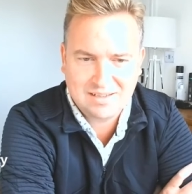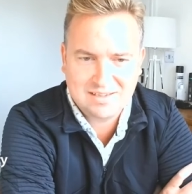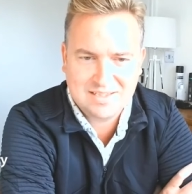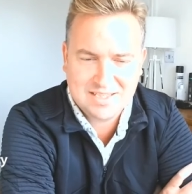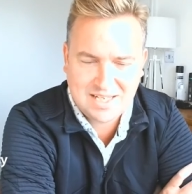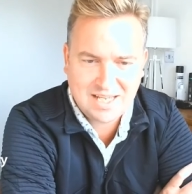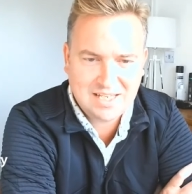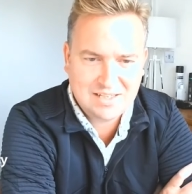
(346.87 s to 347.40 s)
And
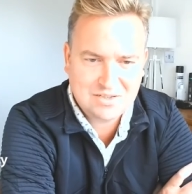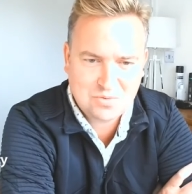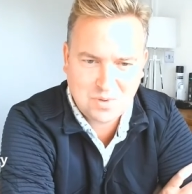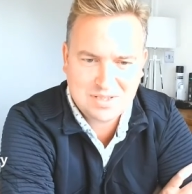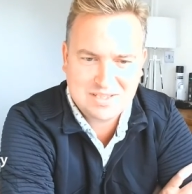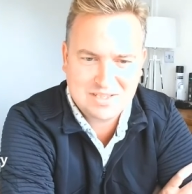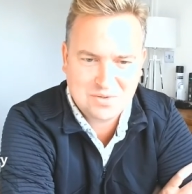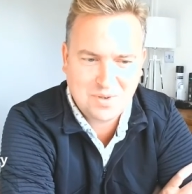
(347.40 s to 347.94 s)
today is
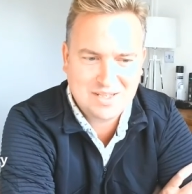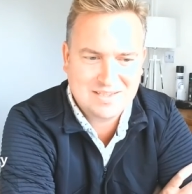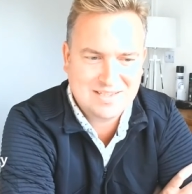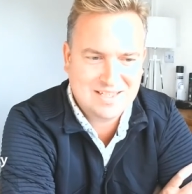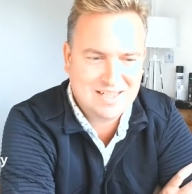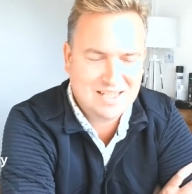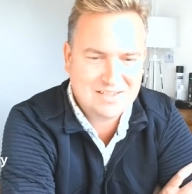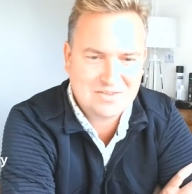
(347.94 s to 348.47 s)

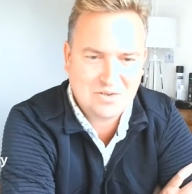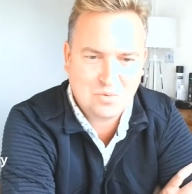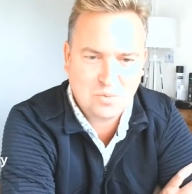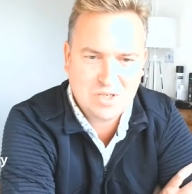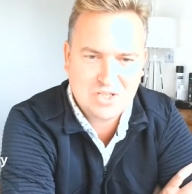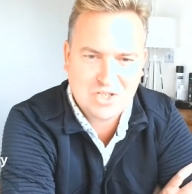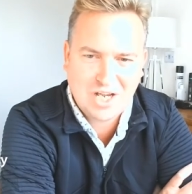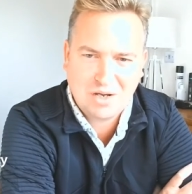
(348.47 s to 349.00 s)
2020. Let's not
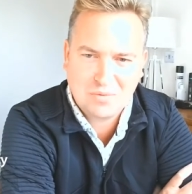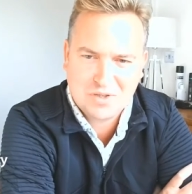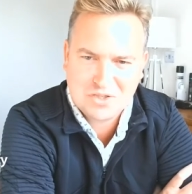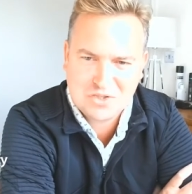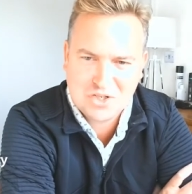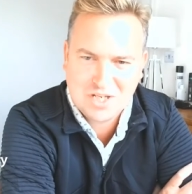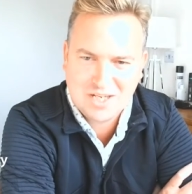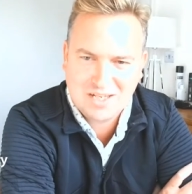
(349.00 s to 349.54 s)
wish out
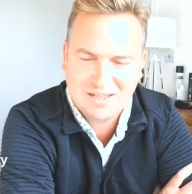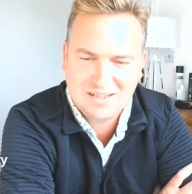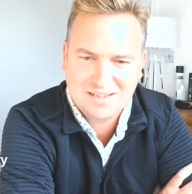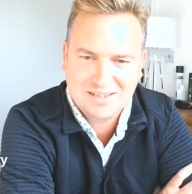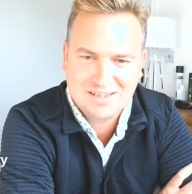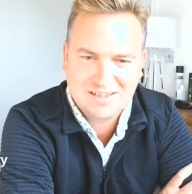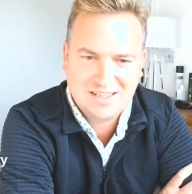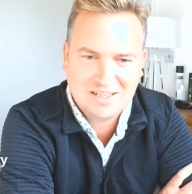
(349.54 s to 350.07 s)
this year.
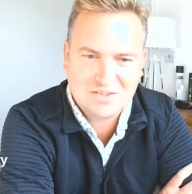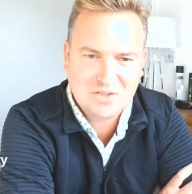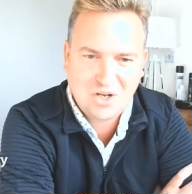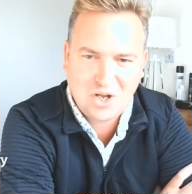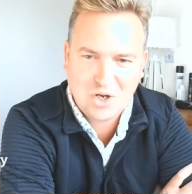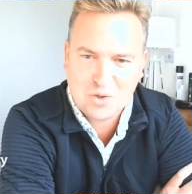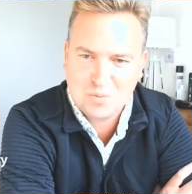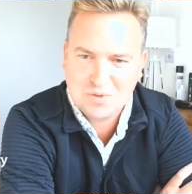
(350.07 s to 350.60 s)
Let's not
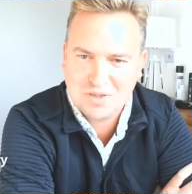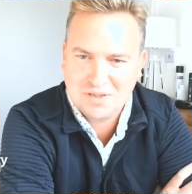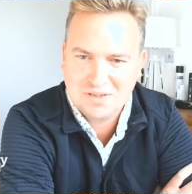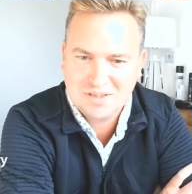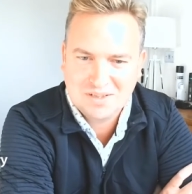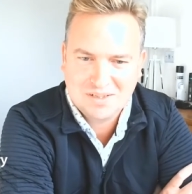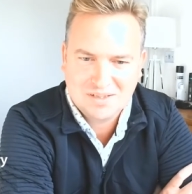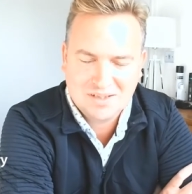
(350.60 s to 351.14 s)
hope that,
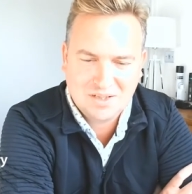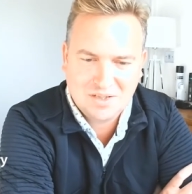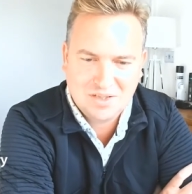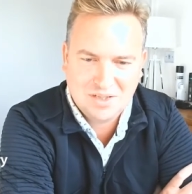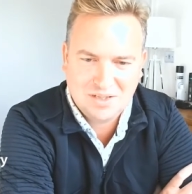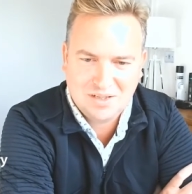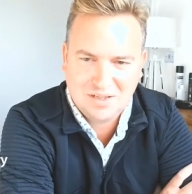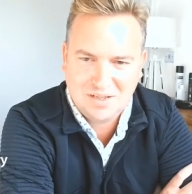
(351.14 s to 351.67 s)
that,
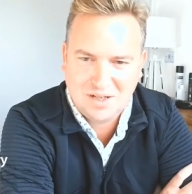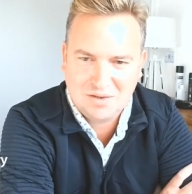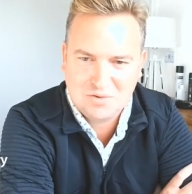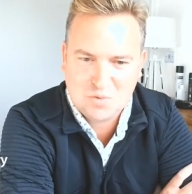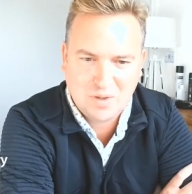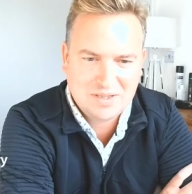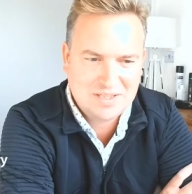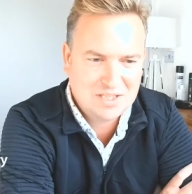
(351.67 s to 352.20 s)
that, that you know
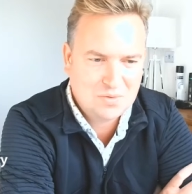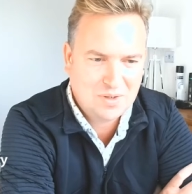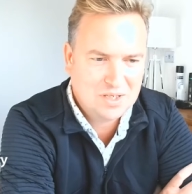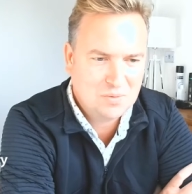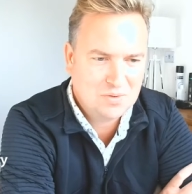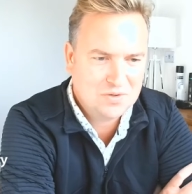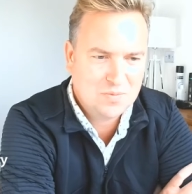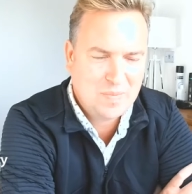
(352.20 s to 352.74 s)

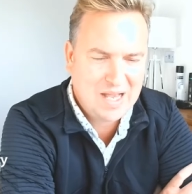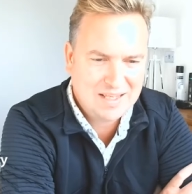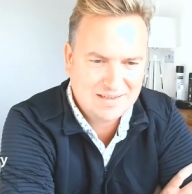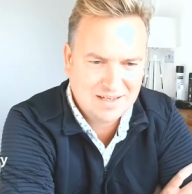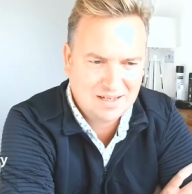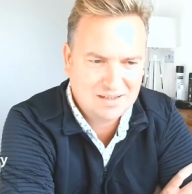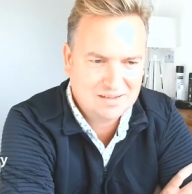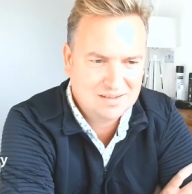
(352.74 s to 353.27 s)
2021's
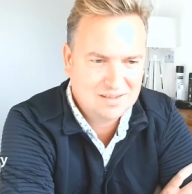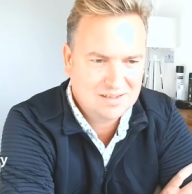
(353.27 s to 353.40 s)
better.